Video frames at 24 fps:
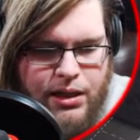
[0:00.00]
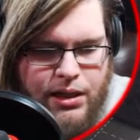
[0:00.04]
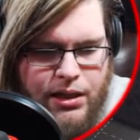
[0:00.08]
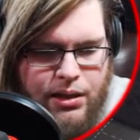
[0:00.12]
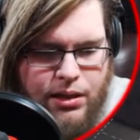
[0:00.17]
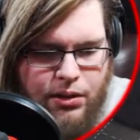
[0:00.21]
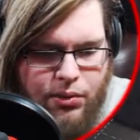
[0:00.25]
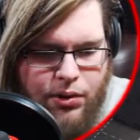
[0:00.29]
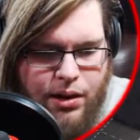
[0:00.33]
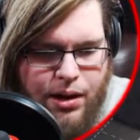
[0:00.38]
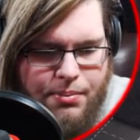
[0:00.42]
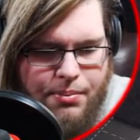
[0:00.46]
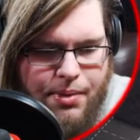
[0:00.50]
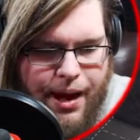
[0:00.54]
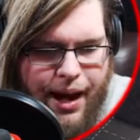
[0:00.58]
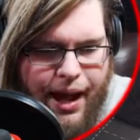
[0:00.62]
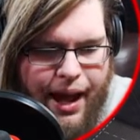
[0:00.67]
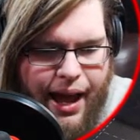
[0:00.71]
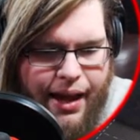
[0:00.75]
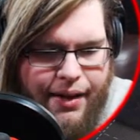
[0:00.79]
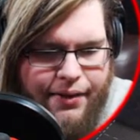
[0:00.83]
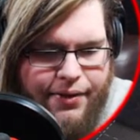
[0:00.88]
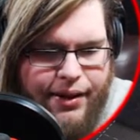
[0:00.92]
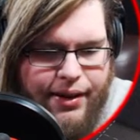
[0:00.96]
So what I'm
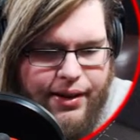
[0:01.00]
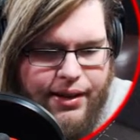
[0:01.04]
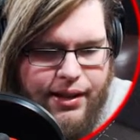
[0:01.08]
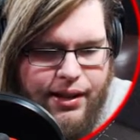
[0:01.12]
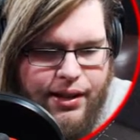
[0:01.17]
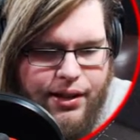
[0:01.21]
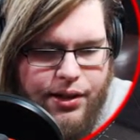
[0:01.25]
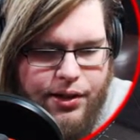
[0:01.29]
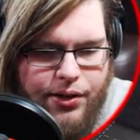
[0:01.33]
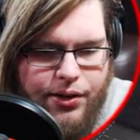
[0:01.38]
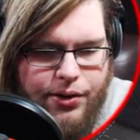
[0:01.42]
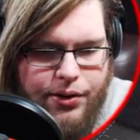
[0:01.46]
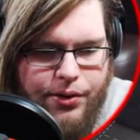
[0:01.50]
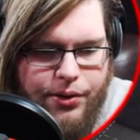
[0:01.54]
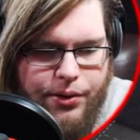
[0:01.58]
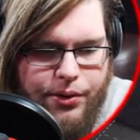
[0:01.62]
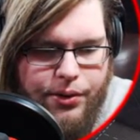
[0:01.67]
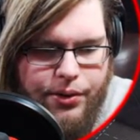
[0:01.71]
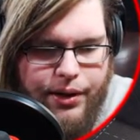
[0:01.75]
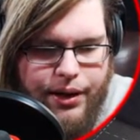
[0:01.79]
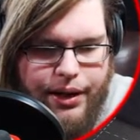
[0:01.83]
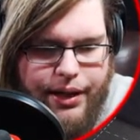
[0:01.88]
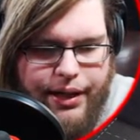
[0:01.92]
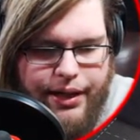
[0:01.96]
having to
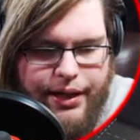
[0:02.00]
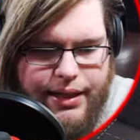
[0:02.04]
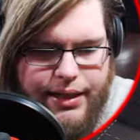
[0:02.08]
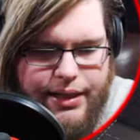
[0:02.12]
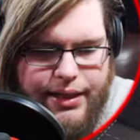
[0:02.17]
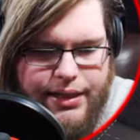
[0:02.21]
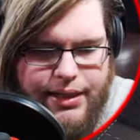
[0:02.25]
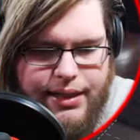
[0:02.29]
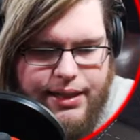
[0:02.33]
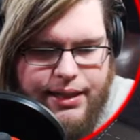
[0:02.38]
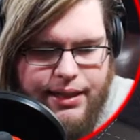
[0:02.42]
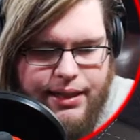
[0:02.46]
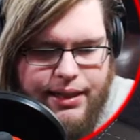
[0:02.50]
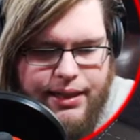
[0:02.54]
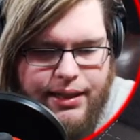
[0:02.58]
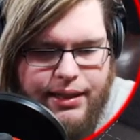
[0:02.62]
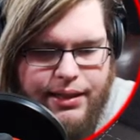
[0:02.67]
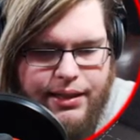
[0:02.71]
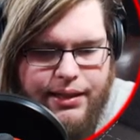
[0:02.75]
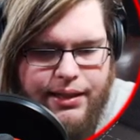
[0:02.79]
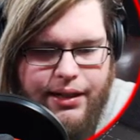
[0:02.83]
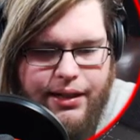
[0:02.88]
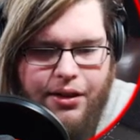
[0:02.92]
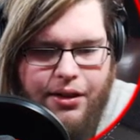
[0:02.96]
do is
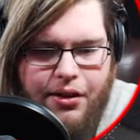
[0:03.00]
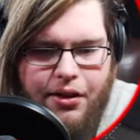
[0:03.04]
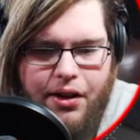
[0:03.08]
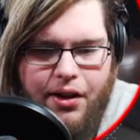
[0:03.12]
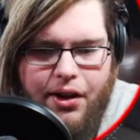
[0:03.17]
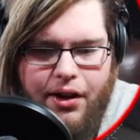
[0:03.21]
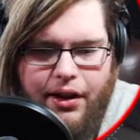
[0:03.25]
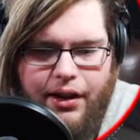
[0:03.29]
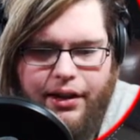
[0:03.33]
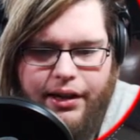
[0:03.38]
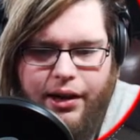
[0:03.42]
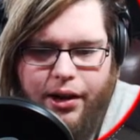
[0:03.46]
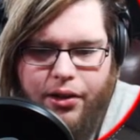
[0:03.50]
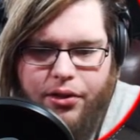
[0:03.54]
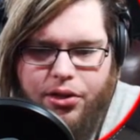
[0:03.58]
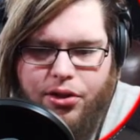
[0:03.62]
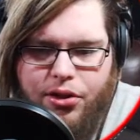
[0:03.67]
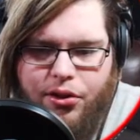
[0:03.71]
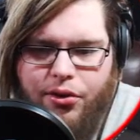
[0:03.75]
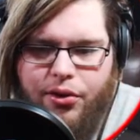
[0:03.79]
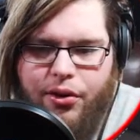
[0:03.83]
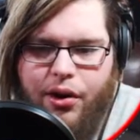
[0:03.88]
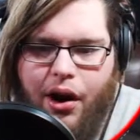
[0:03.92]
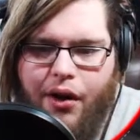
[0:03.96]
go
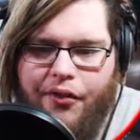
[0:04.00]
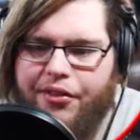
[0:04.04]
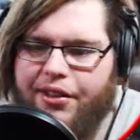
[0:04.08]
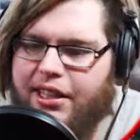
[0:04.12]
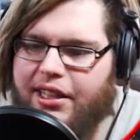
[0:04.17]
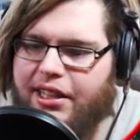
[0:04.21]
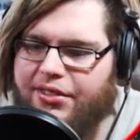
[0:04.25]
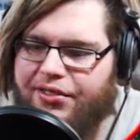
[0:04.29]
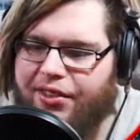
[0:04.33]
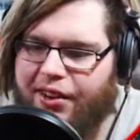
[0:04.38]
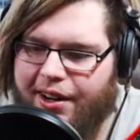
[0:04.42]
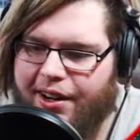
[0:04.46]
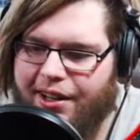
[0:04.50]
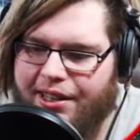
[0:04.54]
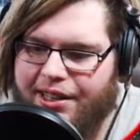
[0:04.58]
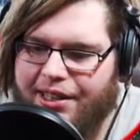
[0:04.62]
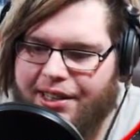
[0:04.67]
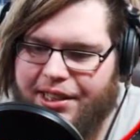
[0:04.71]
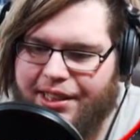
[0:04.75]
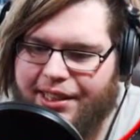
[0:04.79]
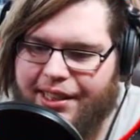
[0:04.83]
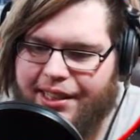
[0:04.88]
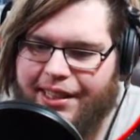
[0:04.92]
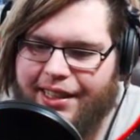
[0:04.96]
through all this
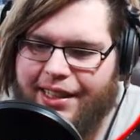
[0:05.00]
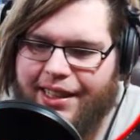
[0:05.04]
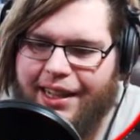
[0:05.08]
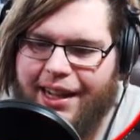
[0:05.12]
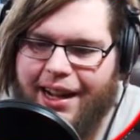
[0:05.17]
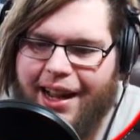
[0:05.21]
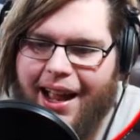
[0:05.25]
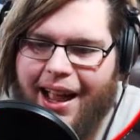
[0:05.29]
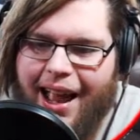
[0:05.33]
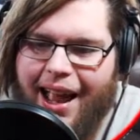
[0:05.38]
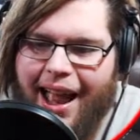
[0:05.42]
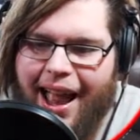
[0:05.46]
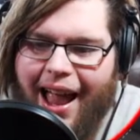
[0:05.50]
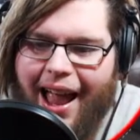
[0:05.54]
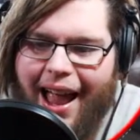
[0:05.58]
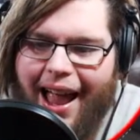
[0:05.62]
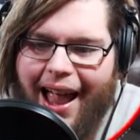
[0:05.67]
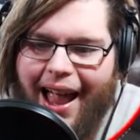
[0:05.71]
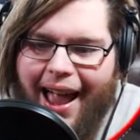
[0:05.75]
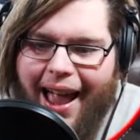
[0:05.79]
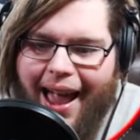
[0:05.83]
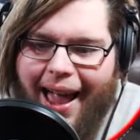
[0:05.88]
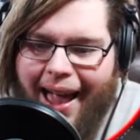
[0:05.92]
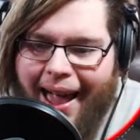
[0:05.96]
furniture
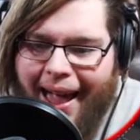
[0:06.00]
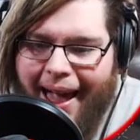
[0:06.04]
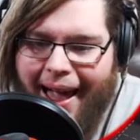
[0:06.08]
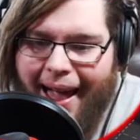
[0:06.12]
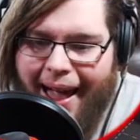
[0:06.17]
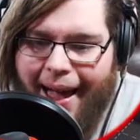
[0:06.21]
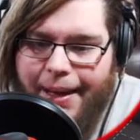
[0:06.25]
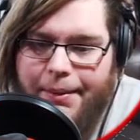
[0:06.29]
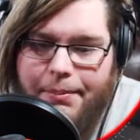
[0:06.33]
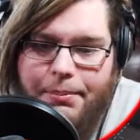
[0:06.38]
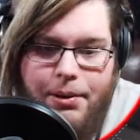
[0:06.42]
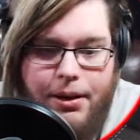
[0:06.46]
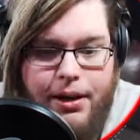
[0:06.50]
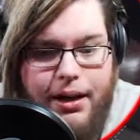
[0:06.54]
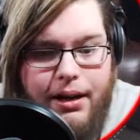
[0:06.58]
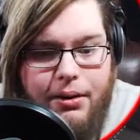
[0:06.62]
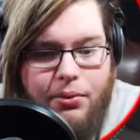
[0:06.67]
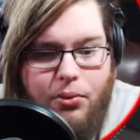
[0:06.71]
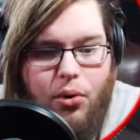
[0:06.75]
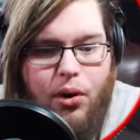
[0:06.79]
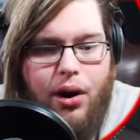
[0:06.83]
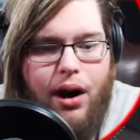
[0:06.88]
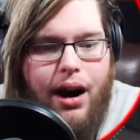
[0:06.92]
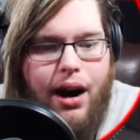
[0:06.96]
and put it
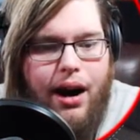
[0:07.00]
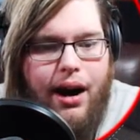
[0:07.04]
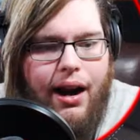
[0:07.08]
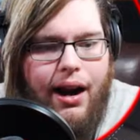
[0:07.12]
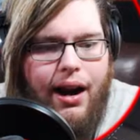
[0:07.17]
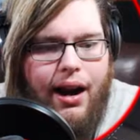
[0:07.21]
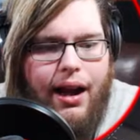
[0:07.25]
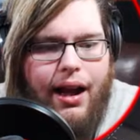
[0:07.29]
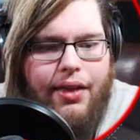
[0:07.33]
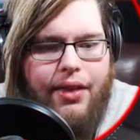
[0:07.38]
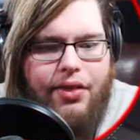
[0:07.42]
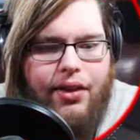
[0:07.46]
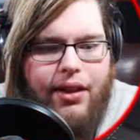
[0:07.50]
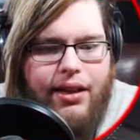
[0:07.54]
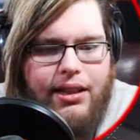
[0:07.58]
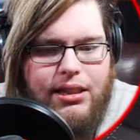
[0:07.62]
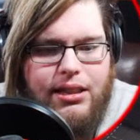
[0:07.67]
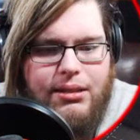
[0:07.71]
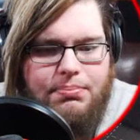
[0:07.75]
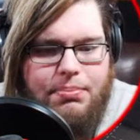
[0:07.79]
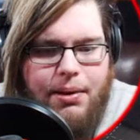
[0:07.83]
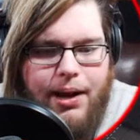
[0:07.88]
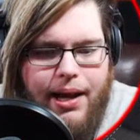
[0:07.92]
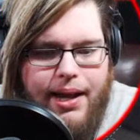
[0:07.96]
where I think
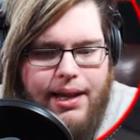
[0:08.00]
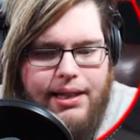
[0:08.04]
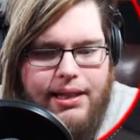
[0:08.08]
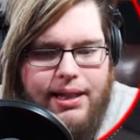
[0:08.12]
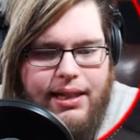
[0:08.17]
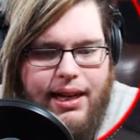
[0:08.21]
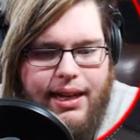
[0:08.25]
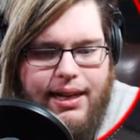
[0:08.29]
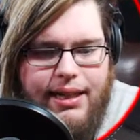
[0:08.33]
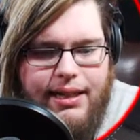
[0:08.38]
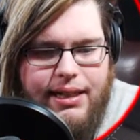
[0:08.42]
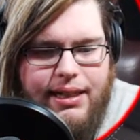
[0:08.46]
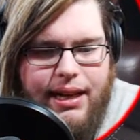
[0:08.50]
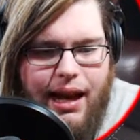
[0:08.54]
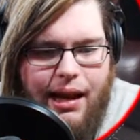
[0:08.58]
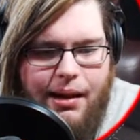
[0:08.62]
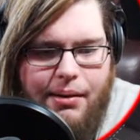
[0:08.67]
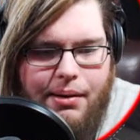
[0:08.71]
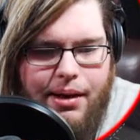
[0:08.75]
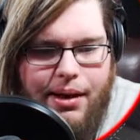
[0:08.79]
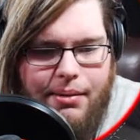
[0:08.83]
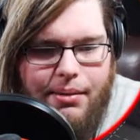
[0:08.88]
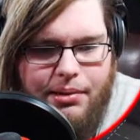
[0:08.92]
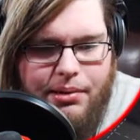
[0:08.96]
it's best, and
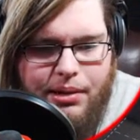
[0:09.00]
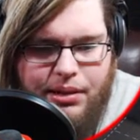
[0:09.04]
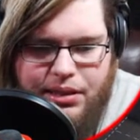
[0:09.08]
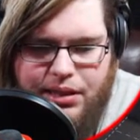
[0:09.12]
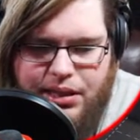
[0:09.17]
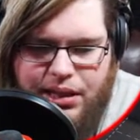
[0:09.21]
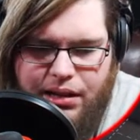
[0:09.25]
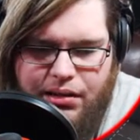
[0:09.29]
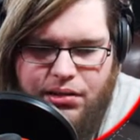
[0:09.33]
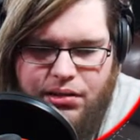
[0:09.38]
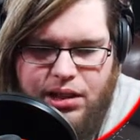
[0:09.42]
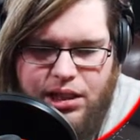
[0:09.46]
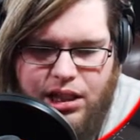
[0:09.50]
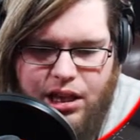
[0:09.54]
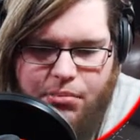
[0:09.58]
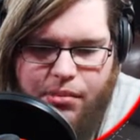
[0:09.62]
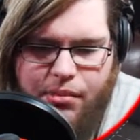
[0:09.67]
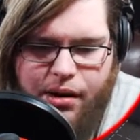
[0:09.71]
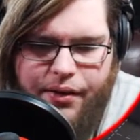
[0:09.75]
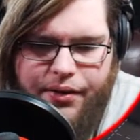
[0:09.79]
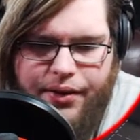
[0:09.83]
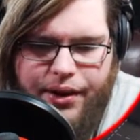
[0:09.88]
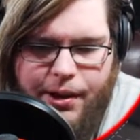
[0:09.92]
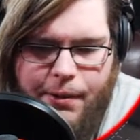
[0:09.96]
I am going to sell
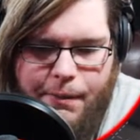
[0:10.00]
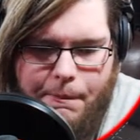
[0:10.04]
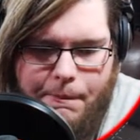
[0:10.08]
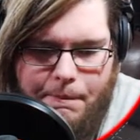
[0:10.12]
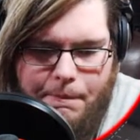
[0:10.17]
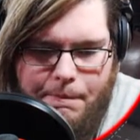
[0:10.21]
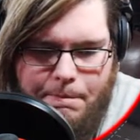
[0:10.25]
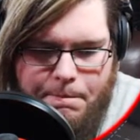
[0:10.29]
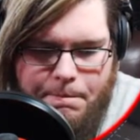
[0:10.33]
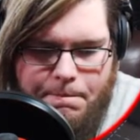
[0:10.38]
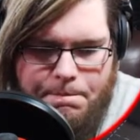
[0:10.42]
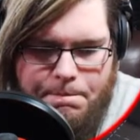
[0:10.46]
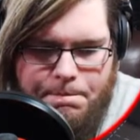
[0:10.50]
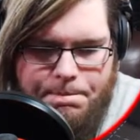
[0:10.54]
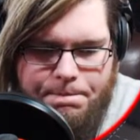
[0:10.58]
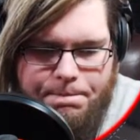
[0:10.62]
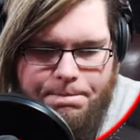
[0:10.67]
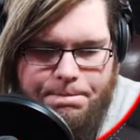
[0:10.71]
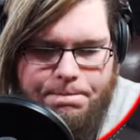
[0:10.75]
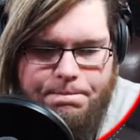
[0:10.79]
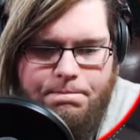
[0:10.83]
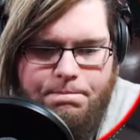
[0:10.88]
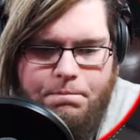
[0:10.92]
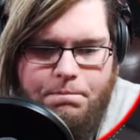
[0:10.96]
some of it,
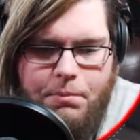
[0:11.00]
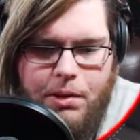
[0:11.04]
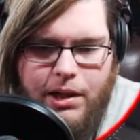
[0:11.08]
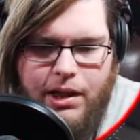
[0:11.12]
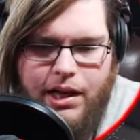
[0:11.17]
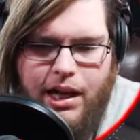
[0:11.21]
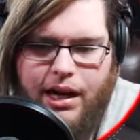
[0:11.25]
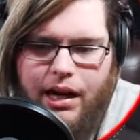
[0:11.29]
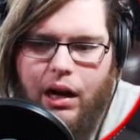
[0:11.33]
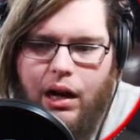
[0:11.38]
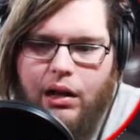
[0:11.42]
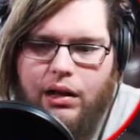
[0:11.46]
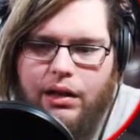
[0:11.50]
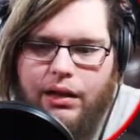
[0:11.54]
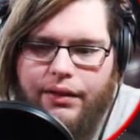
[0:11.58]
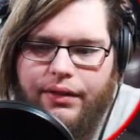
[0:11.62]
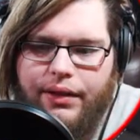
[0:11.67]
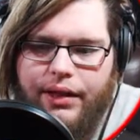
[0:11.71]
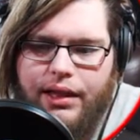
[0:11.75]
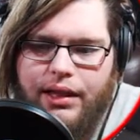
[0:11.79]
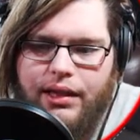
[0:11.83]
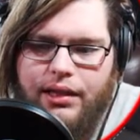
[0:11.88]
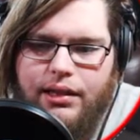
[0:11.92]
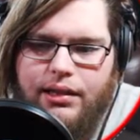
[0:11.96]
but not all of
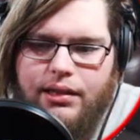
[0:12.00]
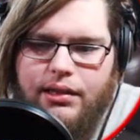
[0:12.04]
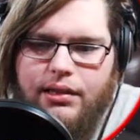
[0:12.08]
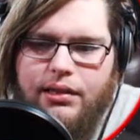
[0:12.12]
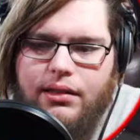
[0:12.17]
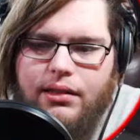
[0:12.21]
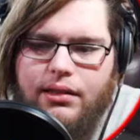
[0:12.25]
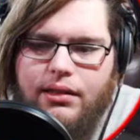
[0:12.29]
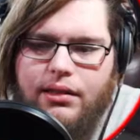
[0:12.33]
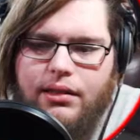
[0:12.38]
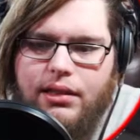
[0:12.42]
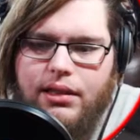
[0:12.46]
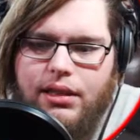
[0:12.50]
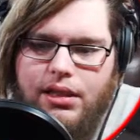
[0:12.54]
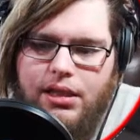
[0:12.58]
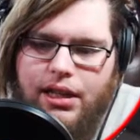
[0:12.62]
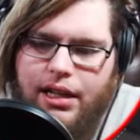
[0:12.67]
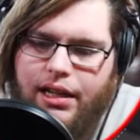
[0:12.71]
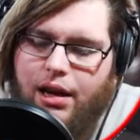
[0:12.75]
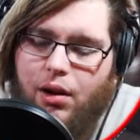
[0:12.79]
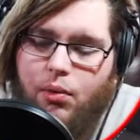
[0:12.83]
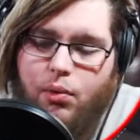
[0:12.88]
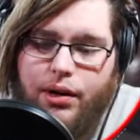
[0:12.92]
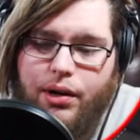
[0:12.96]
it. Just
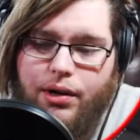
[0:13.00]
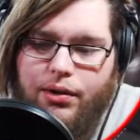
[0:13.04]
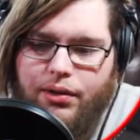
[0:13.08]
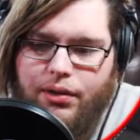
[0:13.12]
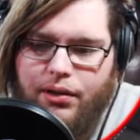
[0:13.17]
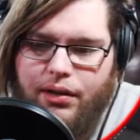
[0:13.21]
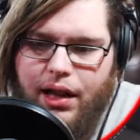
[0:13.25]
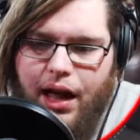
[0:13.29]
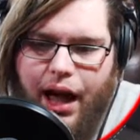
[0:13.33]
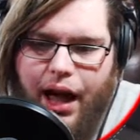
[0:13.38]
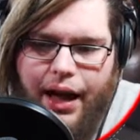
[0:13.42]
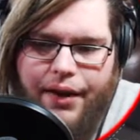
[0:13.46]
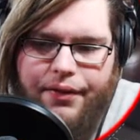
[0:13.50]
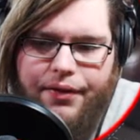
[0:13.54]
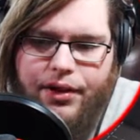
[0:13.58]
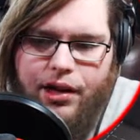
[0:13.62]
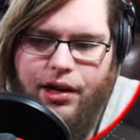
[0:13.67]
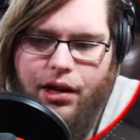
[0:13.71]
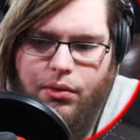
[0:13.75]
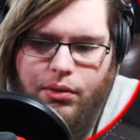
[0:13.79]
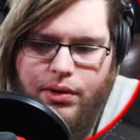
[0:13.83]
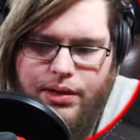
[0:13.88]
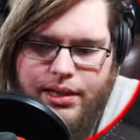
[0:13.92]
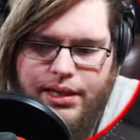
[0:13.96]
like I would in real life, you
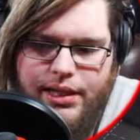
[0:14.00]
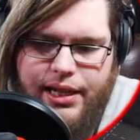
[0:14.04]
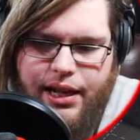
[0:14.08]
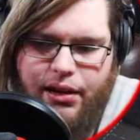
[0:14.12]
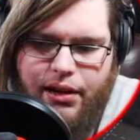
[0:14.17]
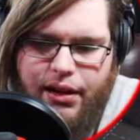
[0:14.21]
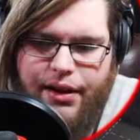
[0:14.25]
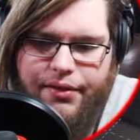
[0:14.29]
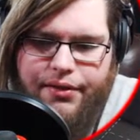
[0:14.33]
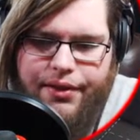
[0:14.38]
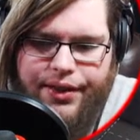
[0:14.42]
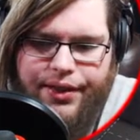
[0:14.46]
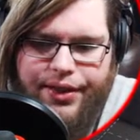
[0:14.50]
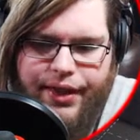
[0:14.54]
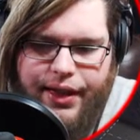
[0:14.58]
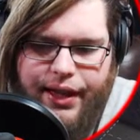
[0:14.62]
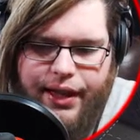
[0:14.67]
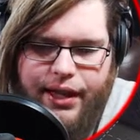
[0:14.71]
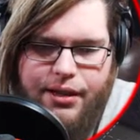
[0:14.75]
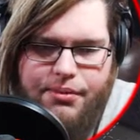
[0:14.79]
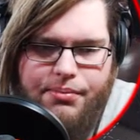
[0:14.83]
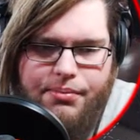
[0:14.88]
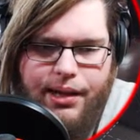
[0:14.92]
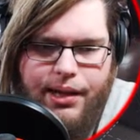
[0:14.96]
know, I wouldn't sell
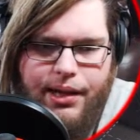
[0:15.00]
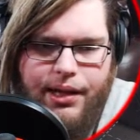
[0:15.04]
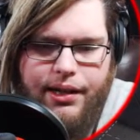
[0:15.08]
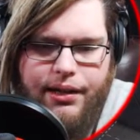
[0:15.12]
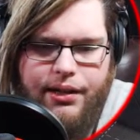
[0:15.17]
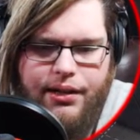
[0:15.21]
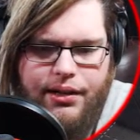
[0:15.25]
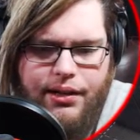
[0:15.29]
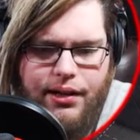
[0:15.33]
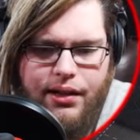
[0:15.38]
everything, but